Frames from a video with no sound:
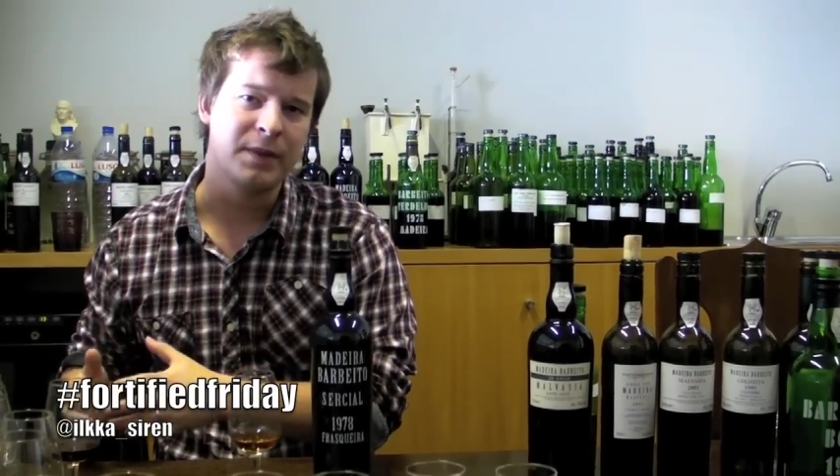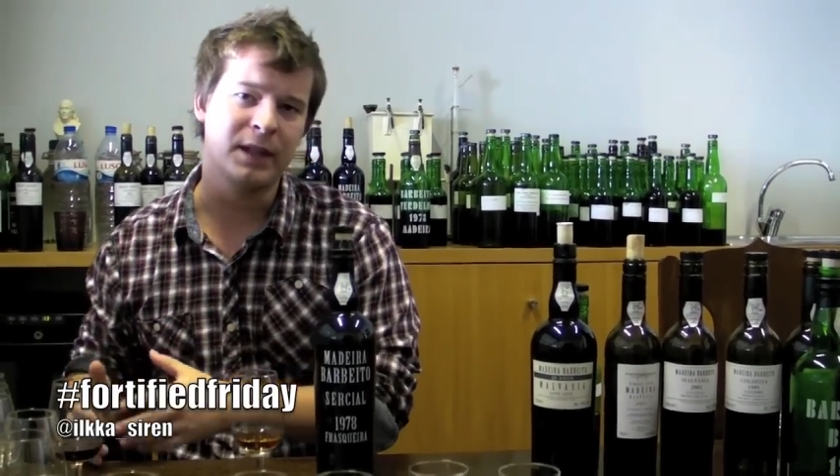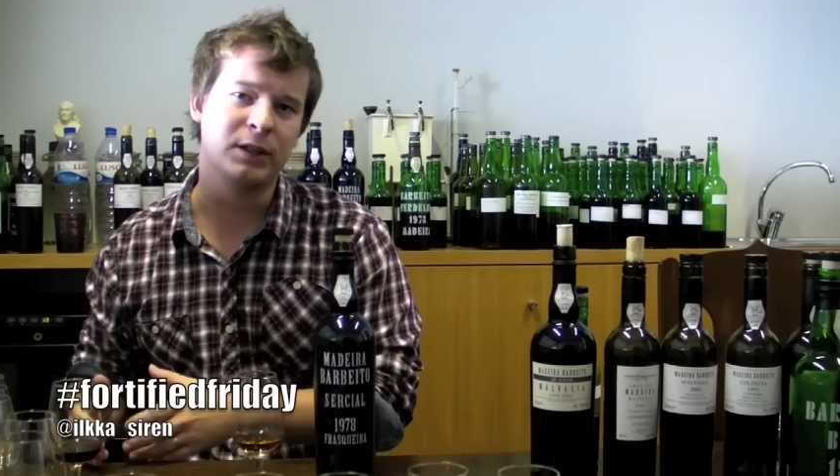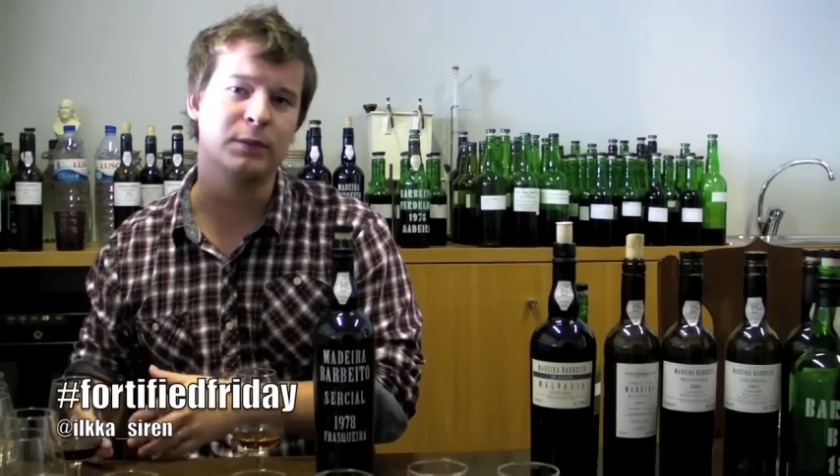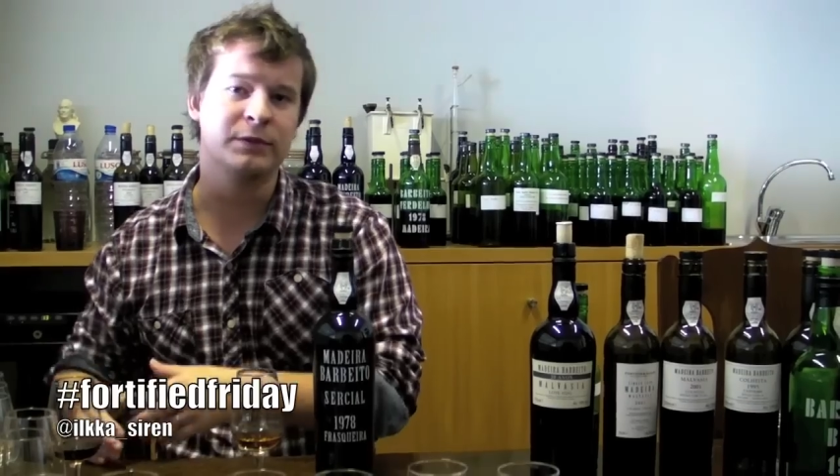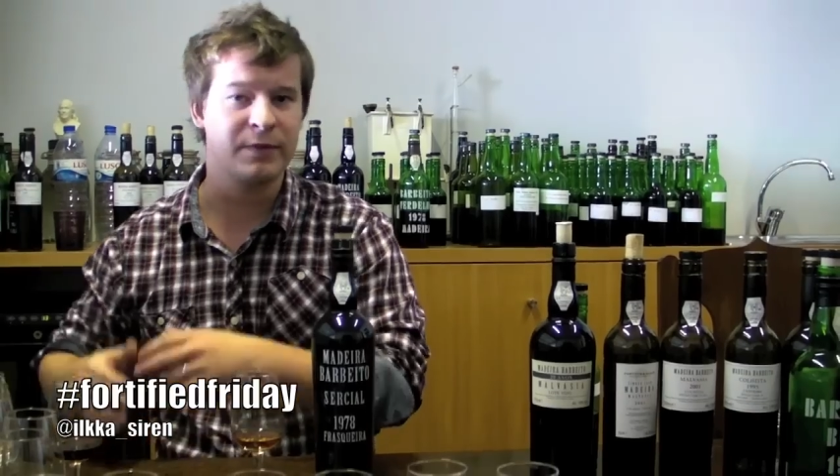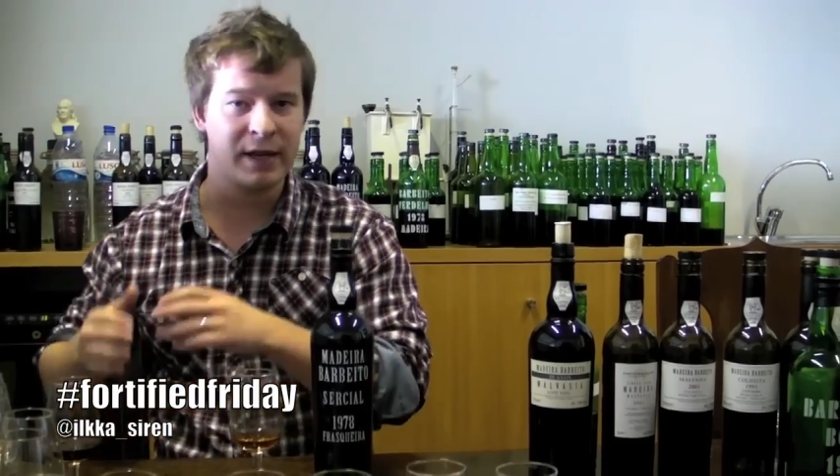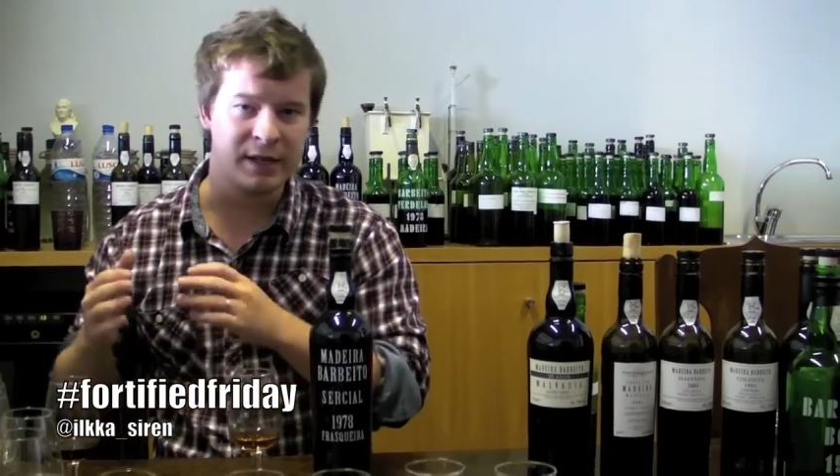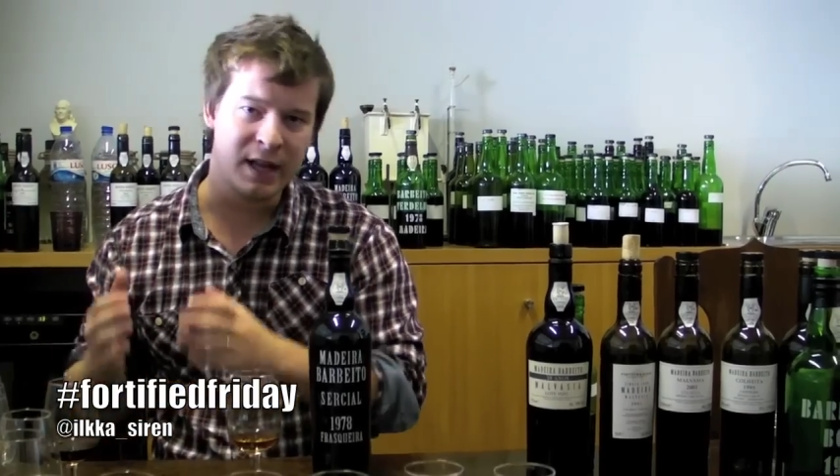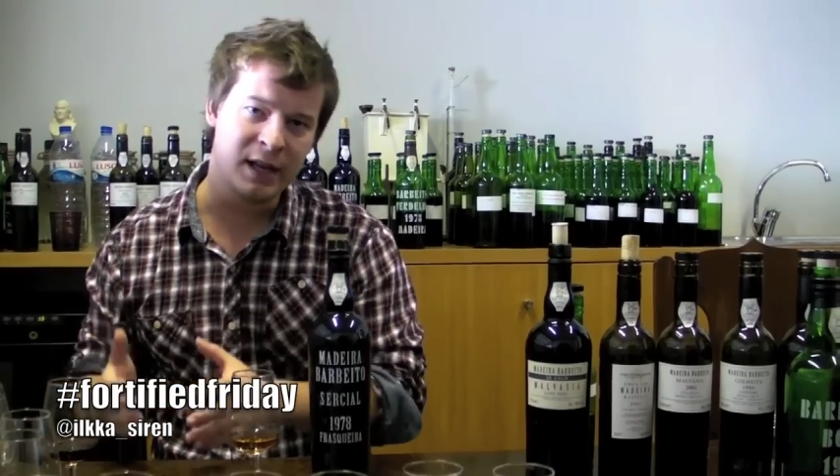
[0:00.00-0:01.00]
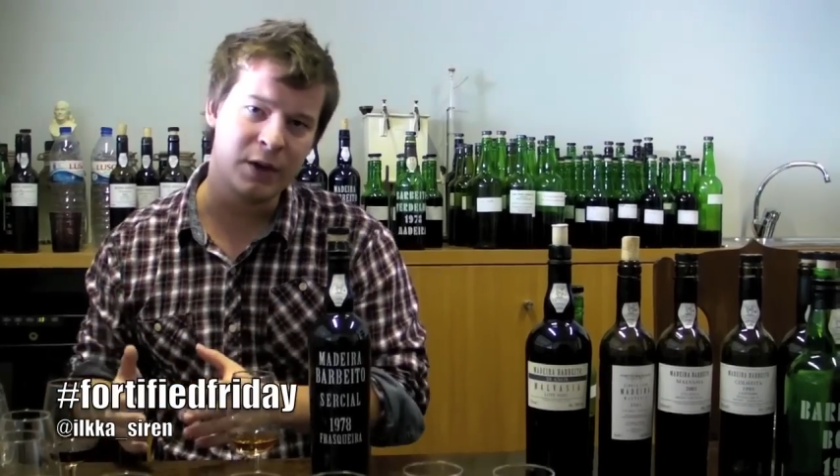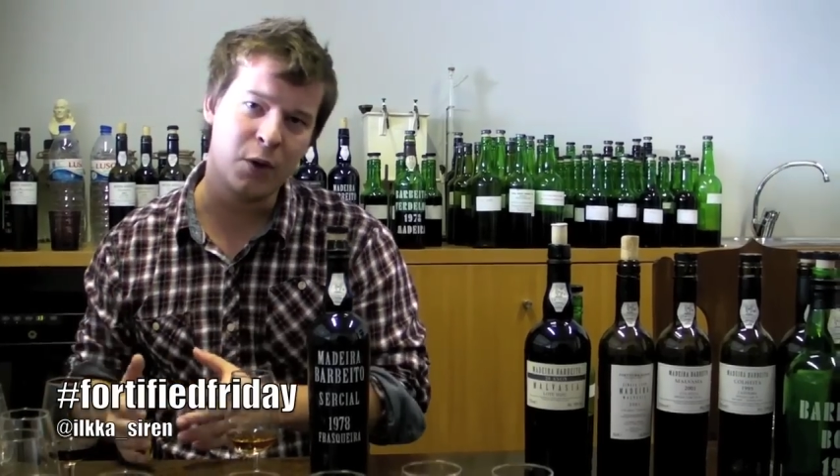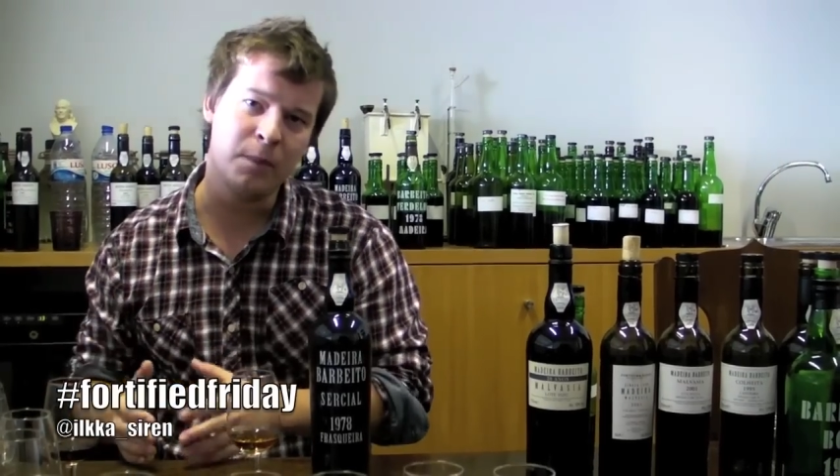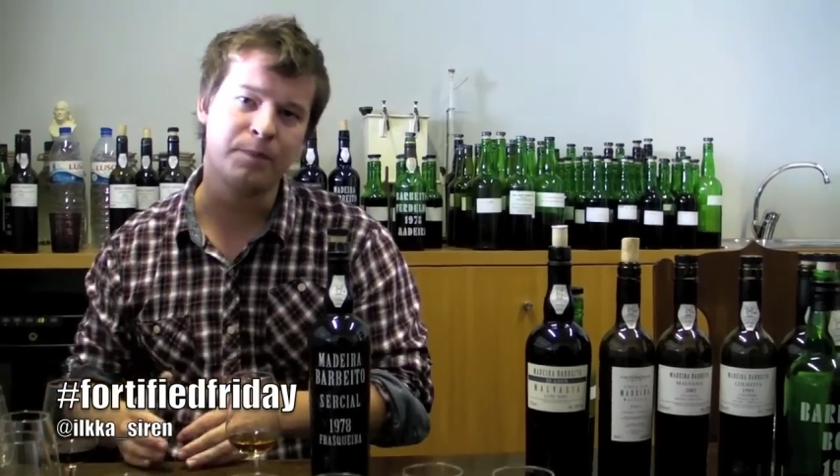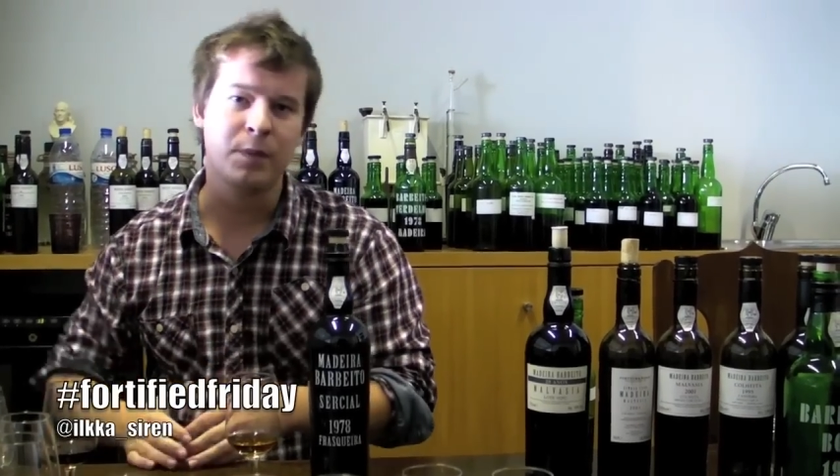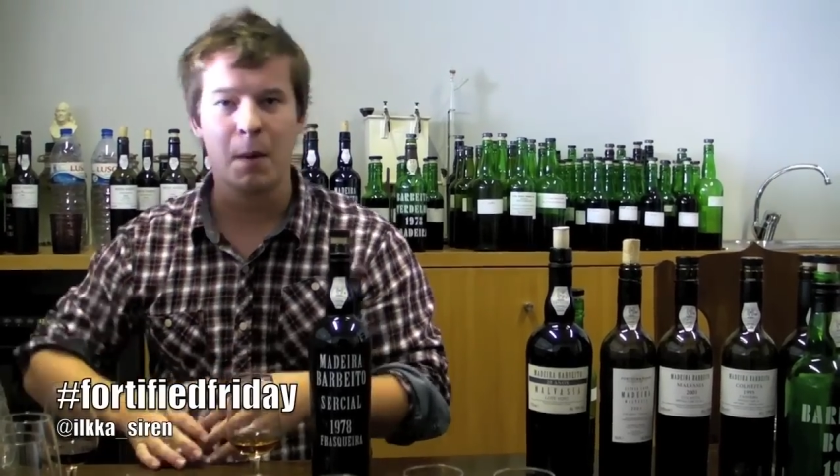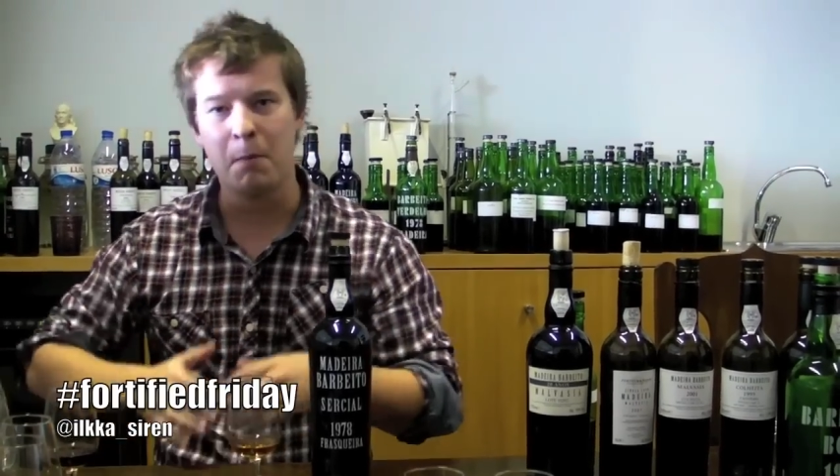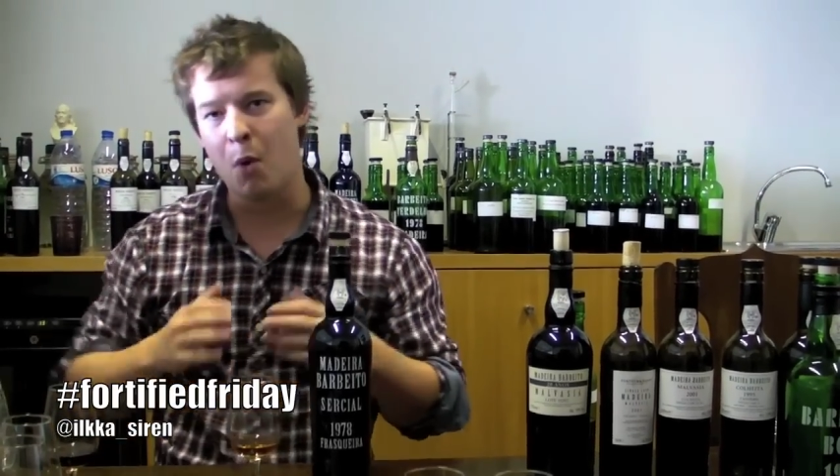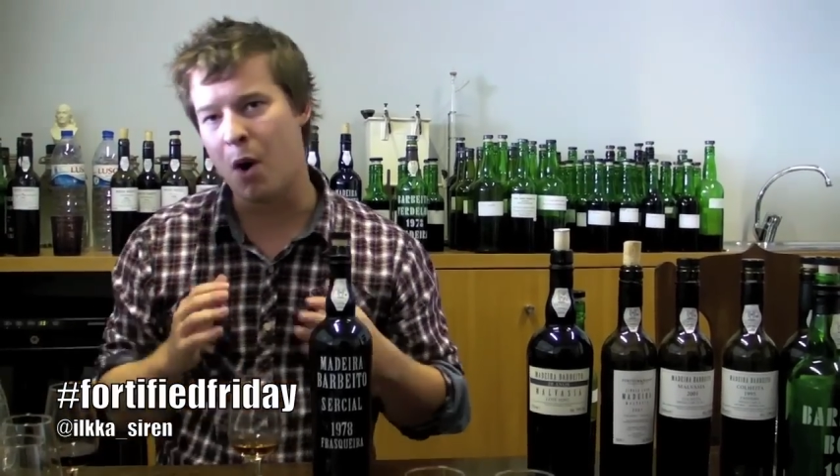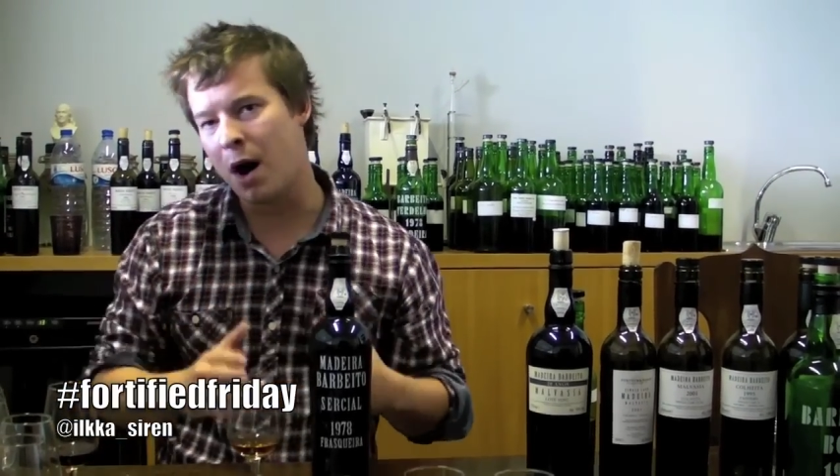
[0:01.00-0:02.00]
Then comes Verdelho,
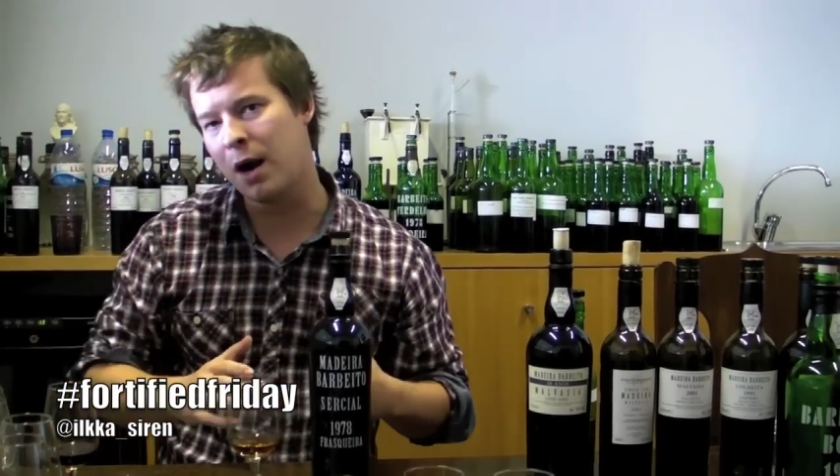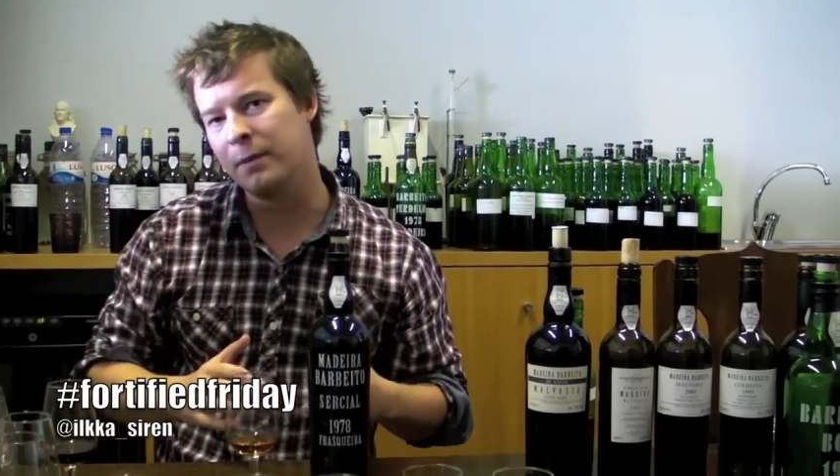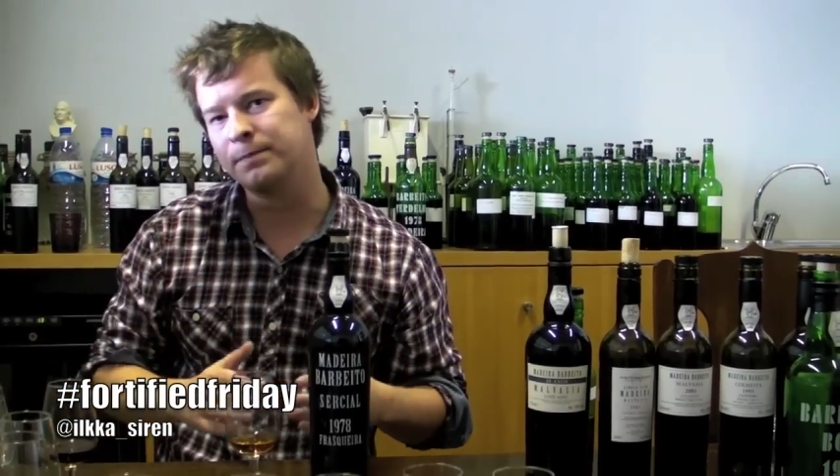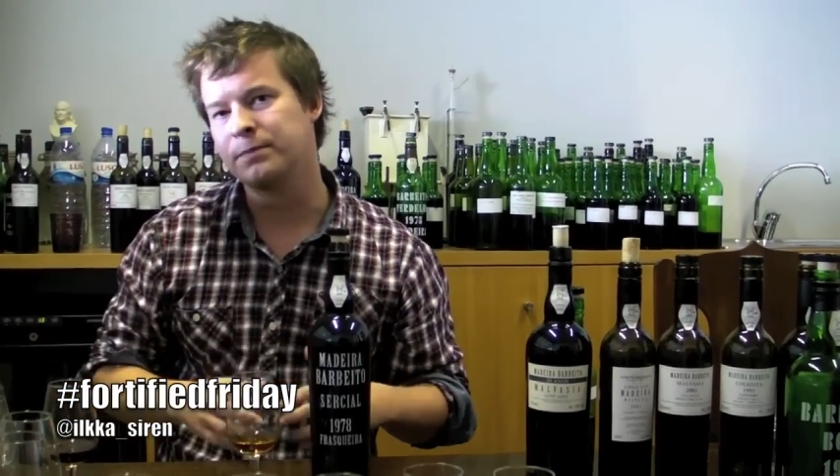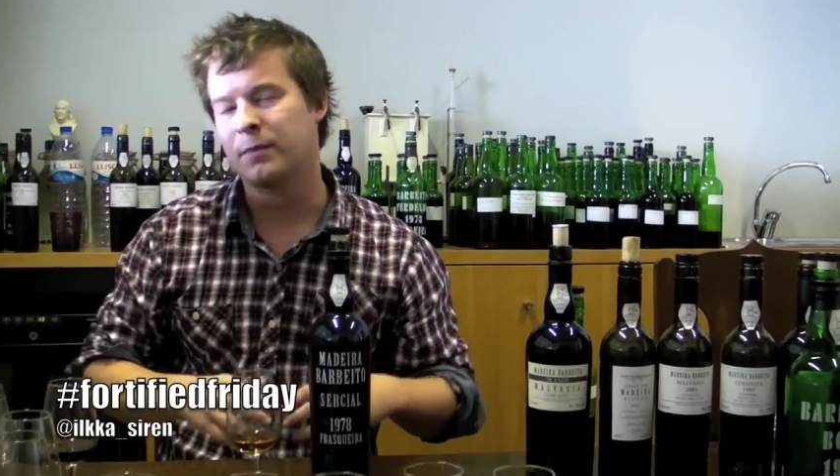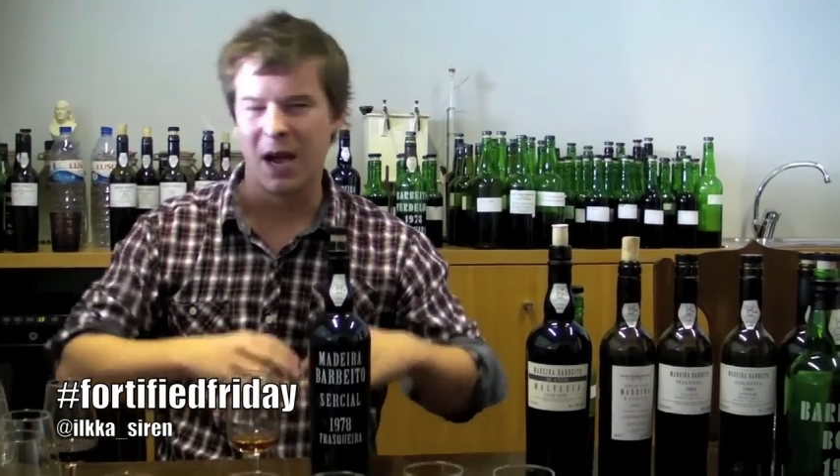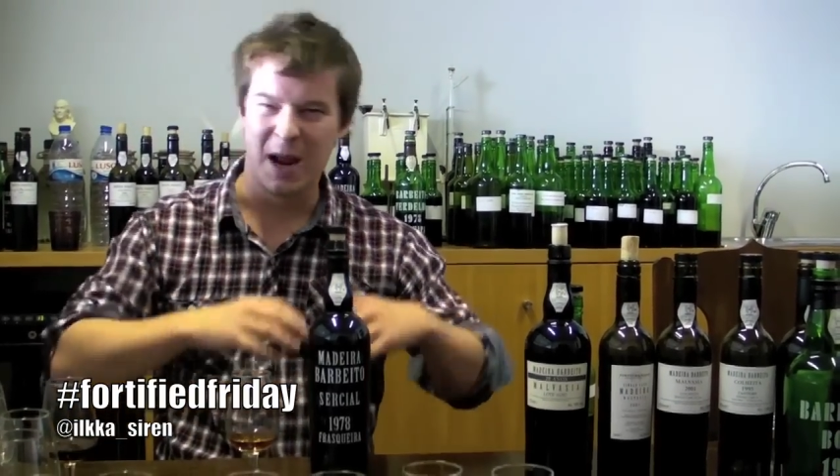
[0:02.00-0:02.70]
Boal,